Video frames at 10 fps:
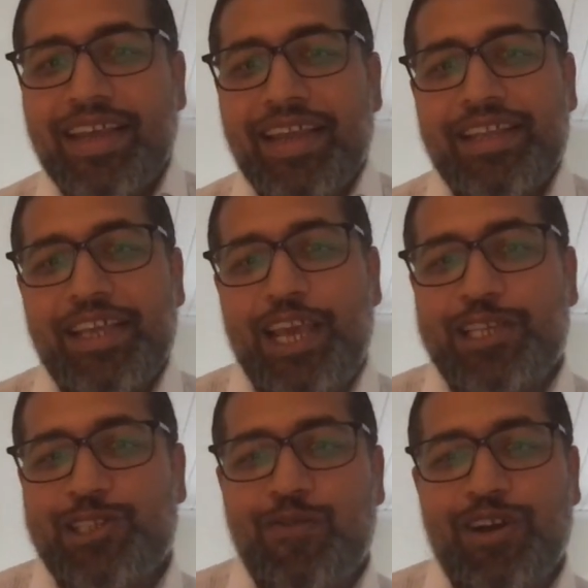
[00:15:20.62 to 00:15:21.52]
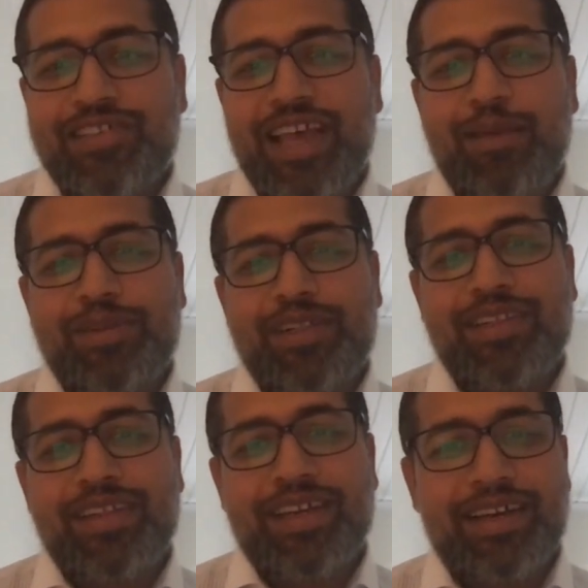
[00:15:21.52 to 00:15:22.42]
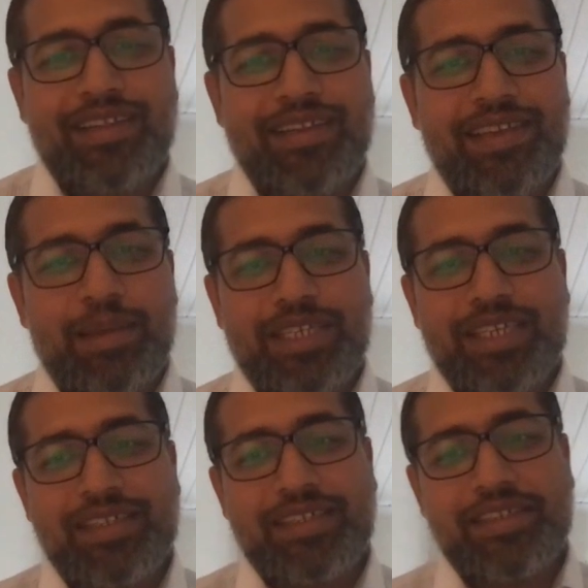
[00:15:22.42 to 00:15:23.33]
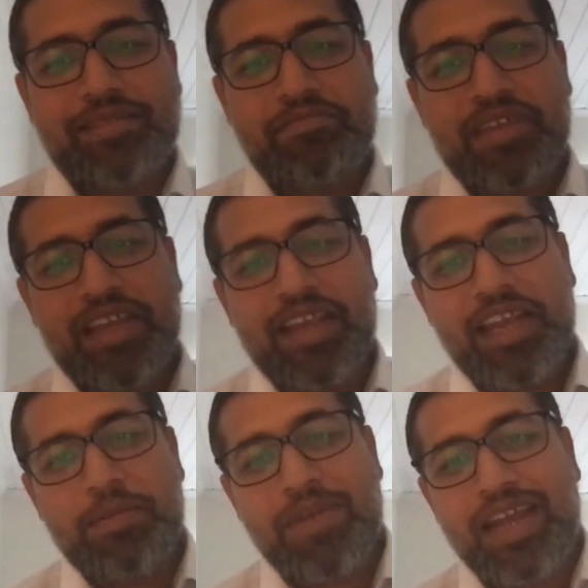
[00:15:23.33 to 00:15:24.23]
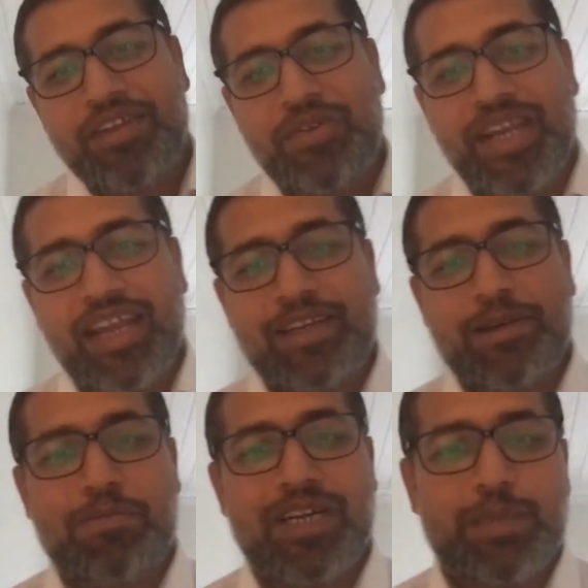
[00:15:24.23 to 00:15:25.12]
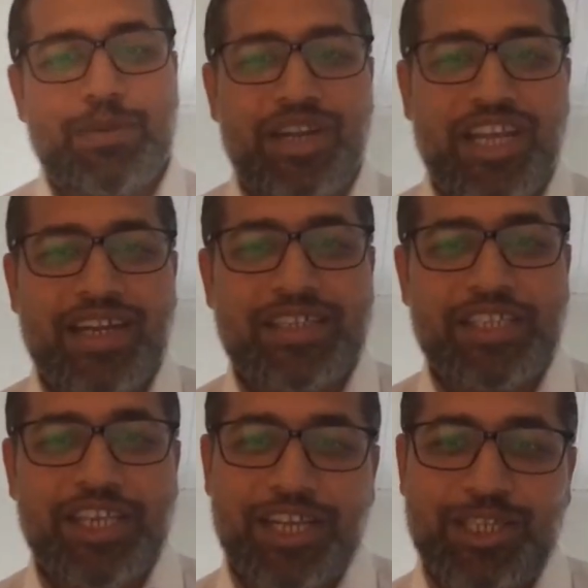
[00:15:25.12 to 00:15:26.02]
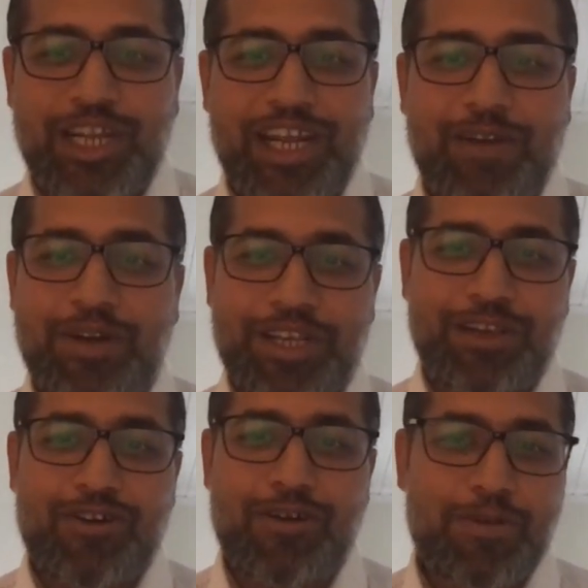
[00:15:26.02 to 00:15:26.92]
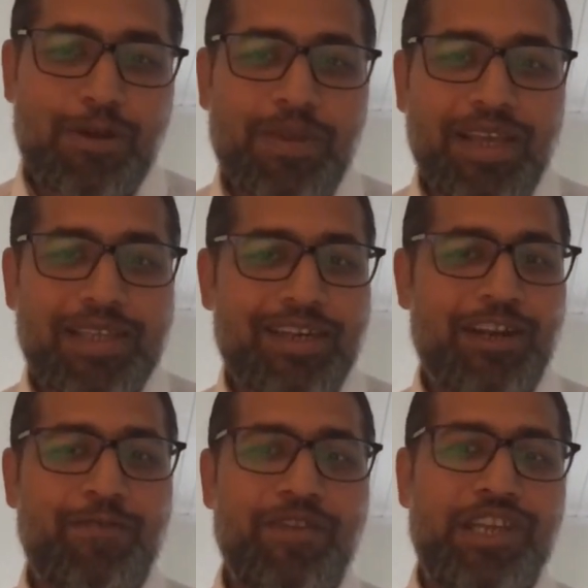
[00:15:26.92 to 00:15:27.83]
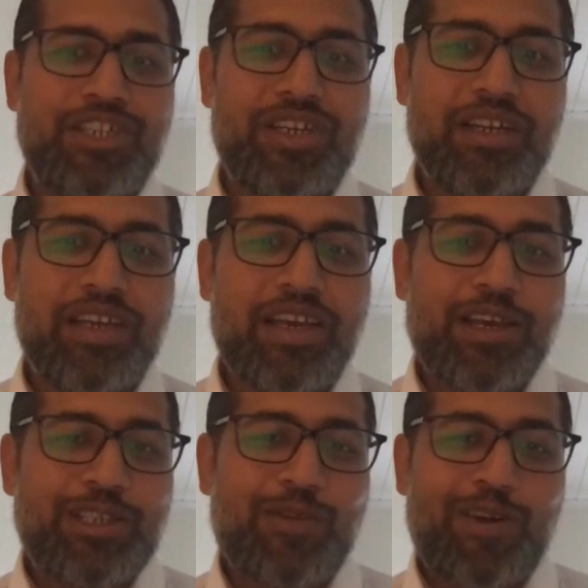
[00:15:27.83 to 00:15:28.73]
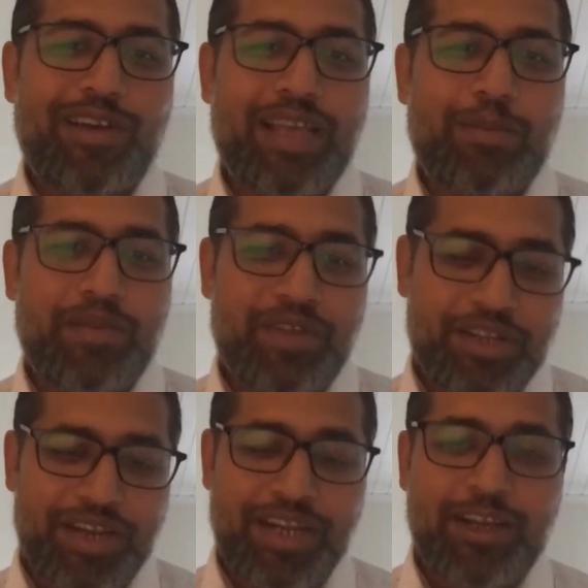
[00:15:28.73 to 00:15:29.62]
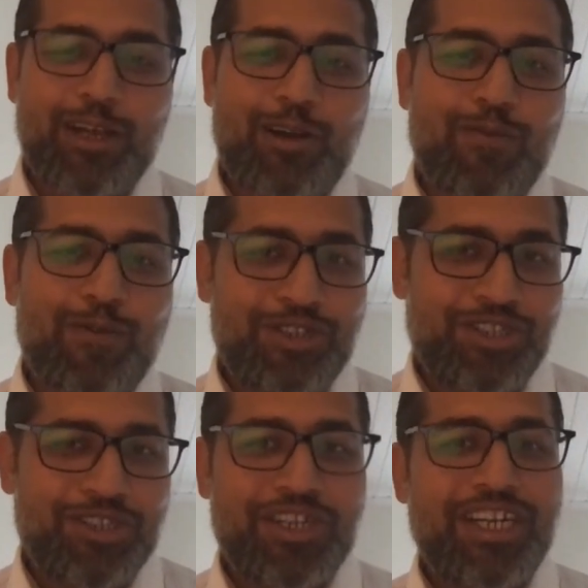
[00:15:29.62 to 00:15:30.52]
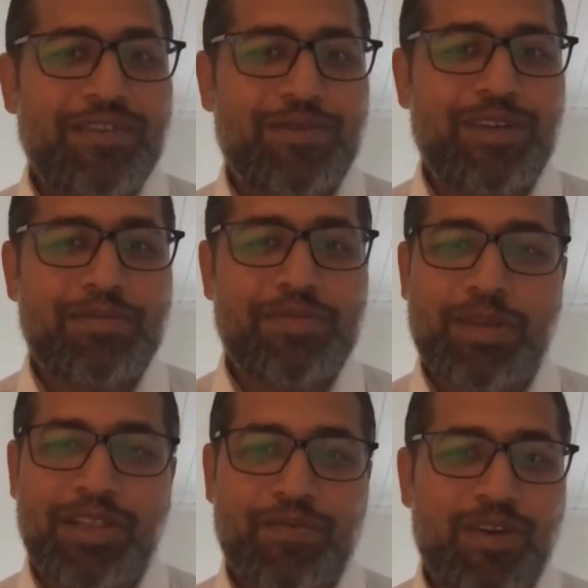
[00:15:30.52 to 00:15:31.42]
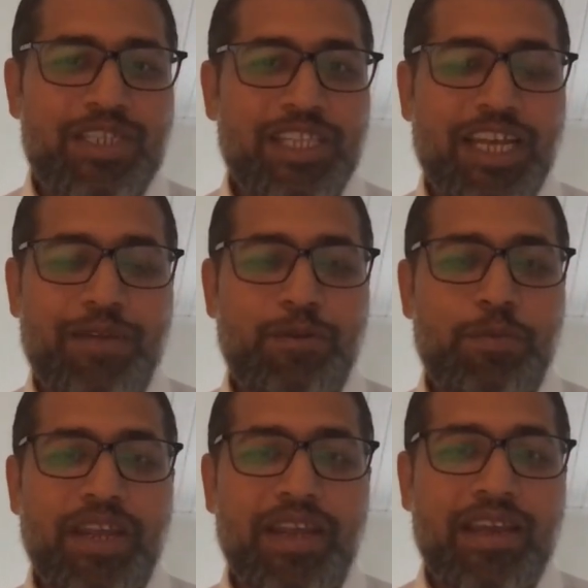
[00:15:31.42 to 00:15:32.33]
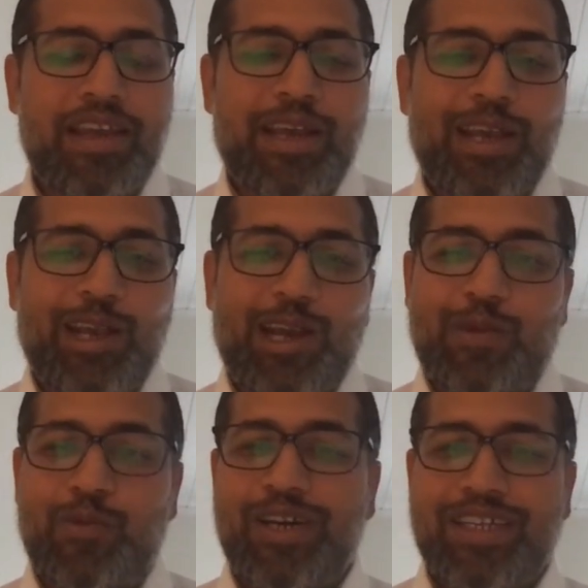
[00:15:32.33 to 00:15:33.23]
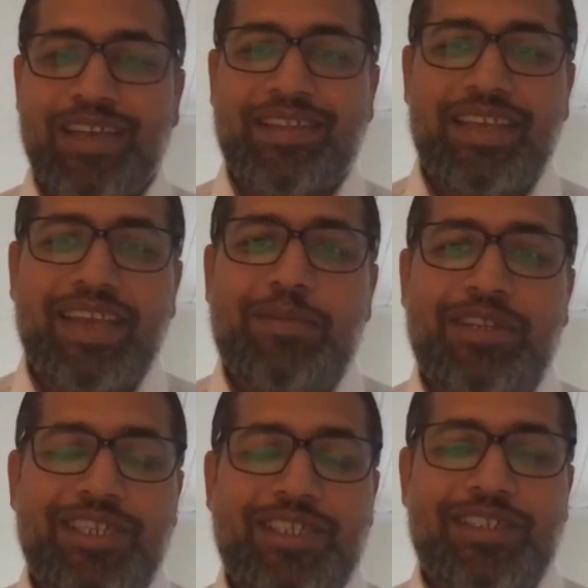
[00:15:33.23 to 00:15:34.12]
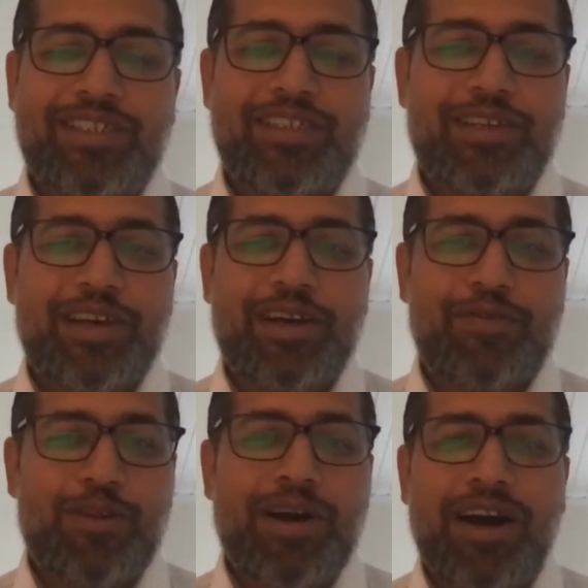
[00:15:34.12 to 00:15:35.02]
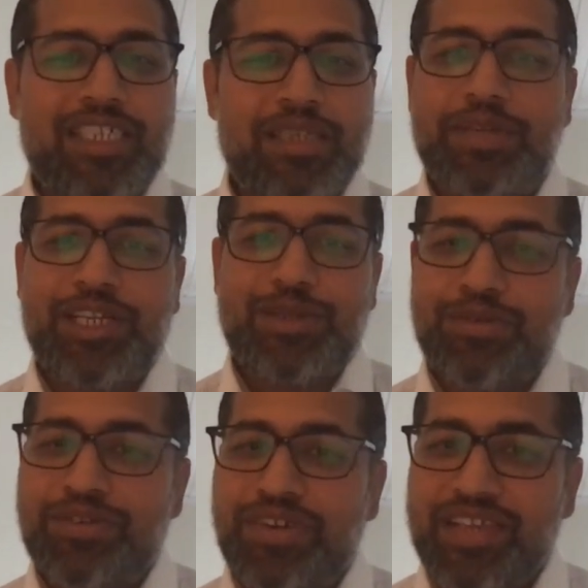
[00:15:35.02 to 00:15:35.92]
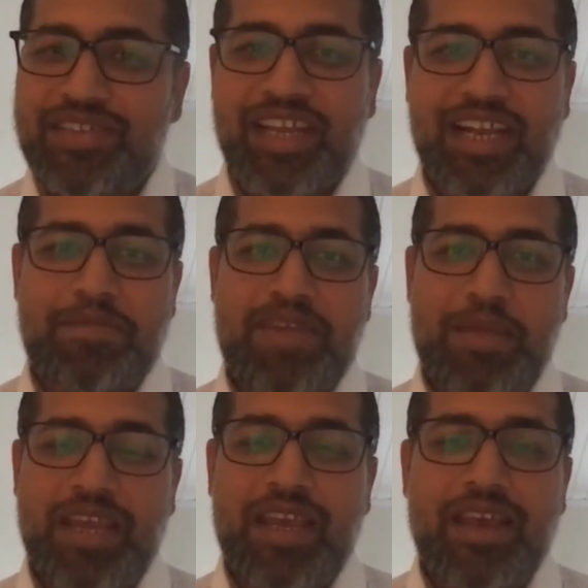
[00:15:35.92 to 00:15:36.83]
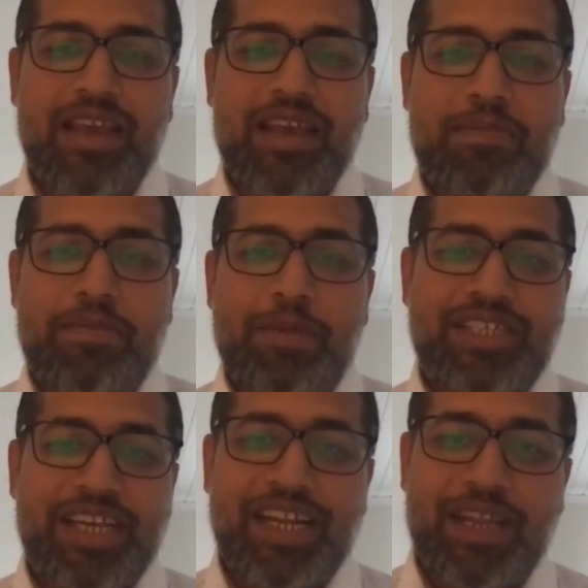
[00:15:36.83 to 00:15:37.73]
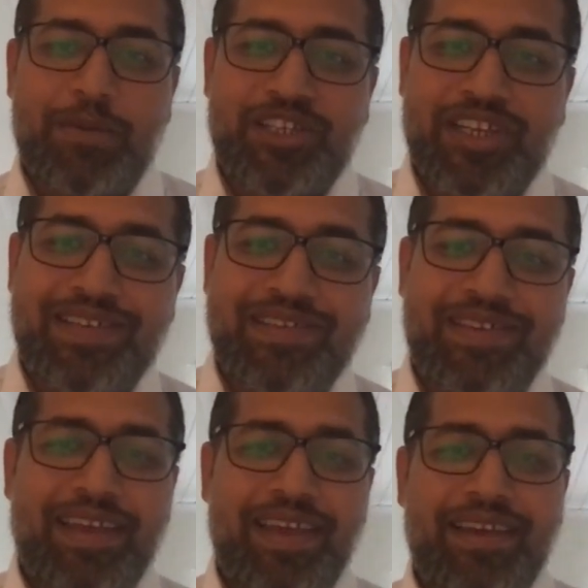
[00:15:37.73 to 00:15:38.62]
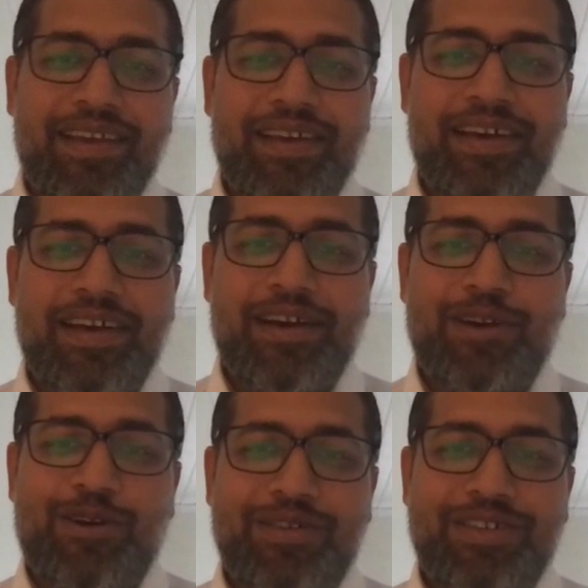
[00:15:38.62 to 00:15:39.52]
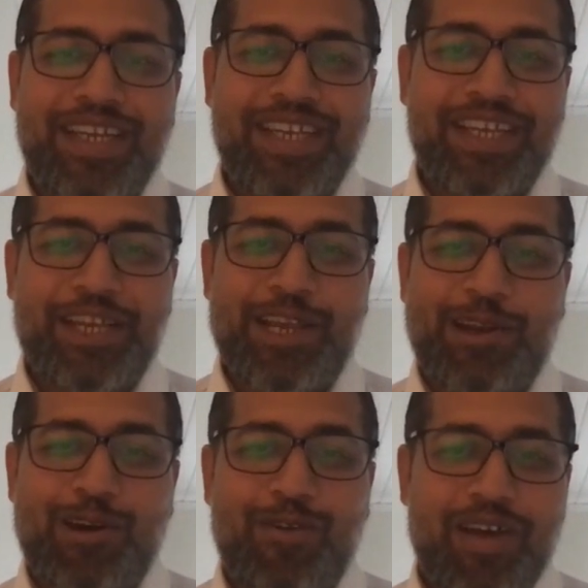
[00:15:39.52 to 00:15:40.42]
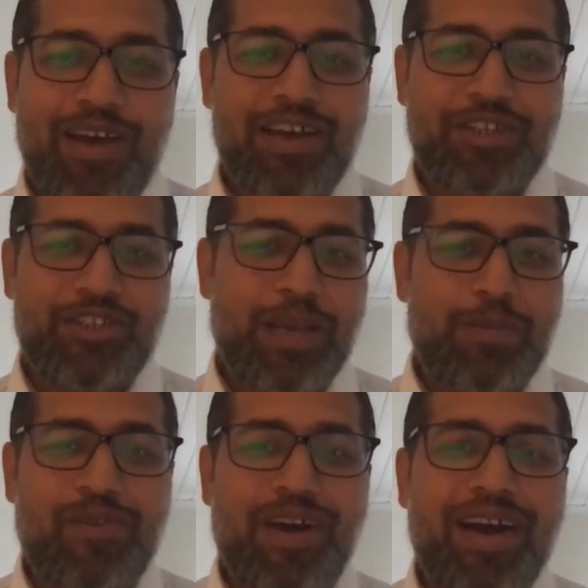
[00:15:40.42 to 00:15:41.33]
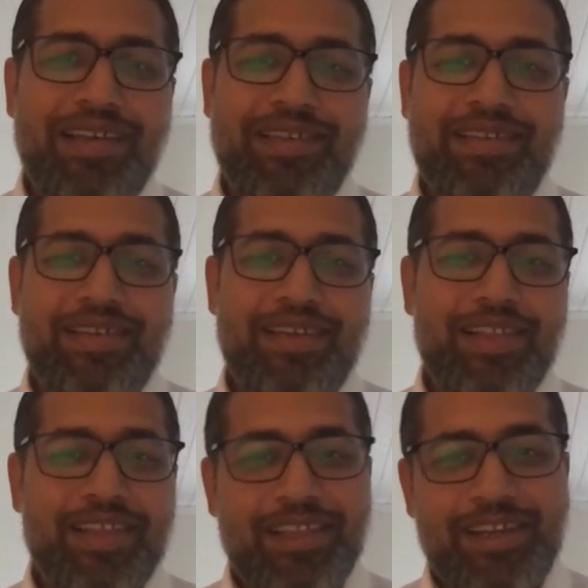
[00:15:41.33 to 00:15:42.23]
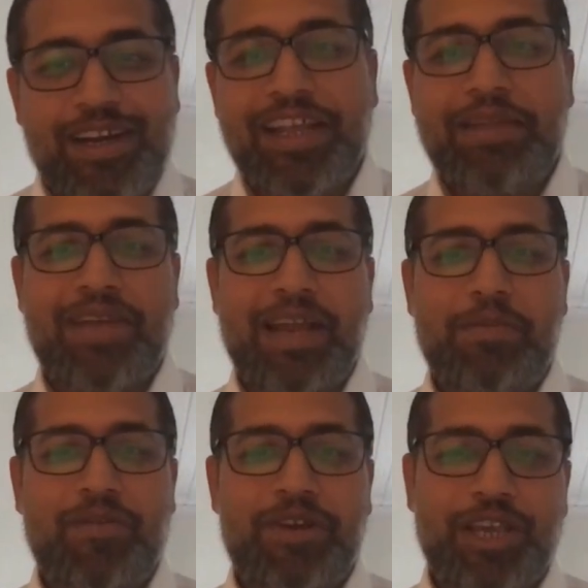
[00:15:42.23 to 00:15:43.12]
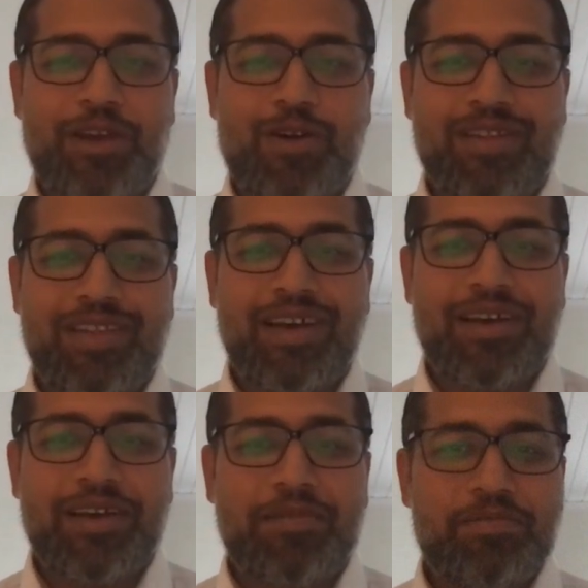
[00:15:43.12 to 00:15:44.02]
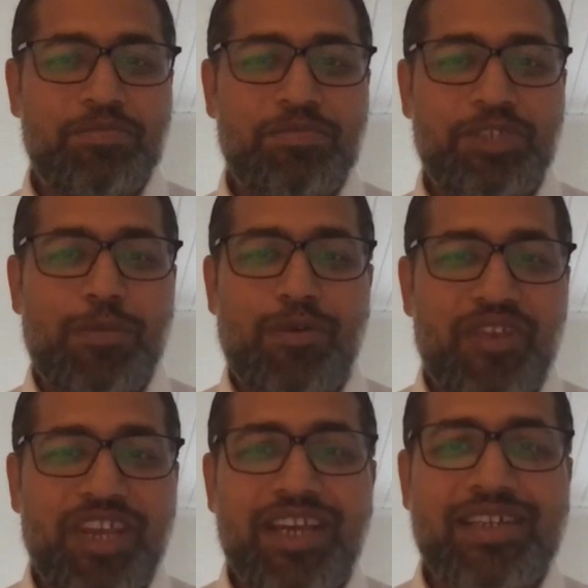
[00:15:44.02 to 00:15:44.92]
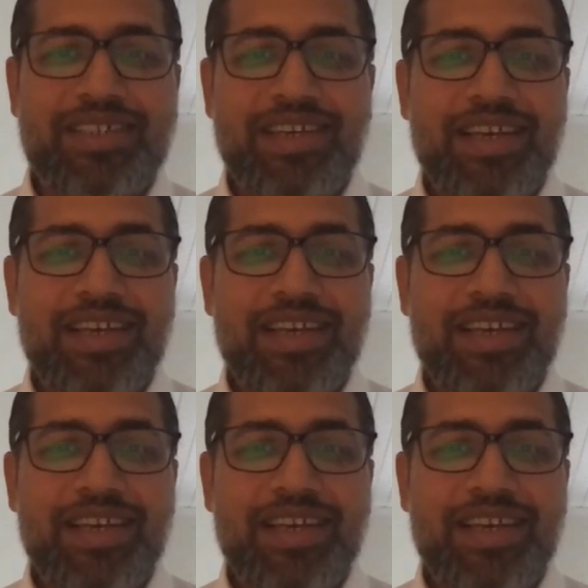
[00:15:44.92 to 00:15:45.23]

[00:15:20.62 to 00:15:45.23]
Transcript: in case of, for example, these images, it might create multiple layers, each layer working on probably a certain feature. So for example, if you're creating a convolution neural network, maybe the first layer would be converting the images from RGB into grayscale, maybe. Maybe the second image is taking care of a shape of eyes. The third layer might be working on the shape of ears.